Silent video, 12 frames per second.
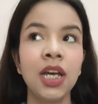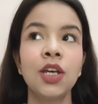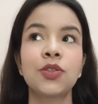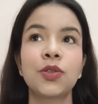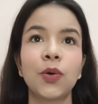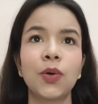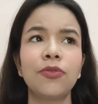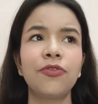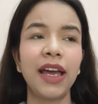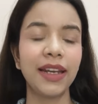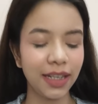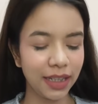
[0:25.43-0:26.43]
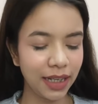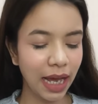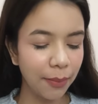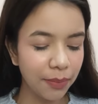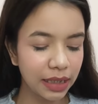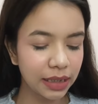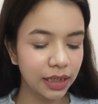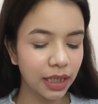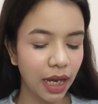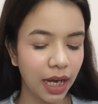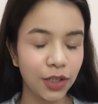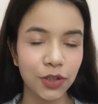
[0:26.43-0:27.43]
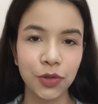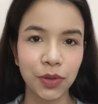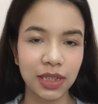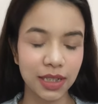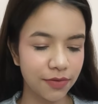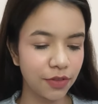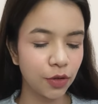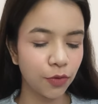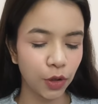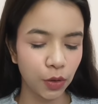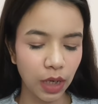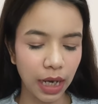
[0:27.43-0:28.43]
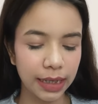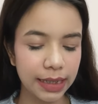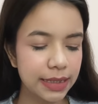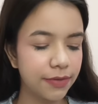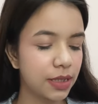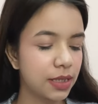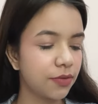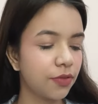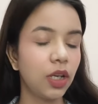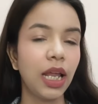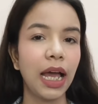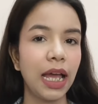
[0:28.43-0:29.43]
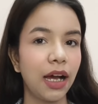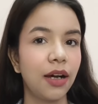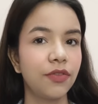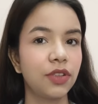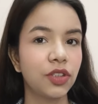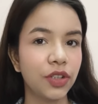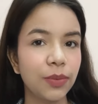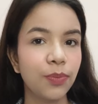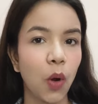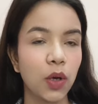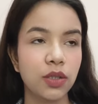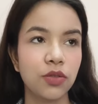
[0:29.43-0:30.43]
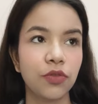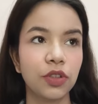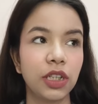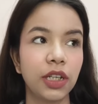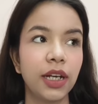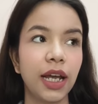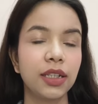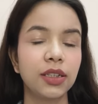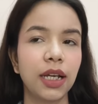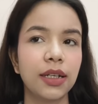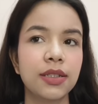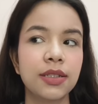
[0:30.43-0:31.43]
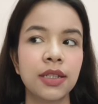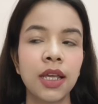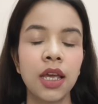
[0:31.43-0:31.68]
So finally I'm making and shooting this video for you guys. First of all, I have three boxes over there and that's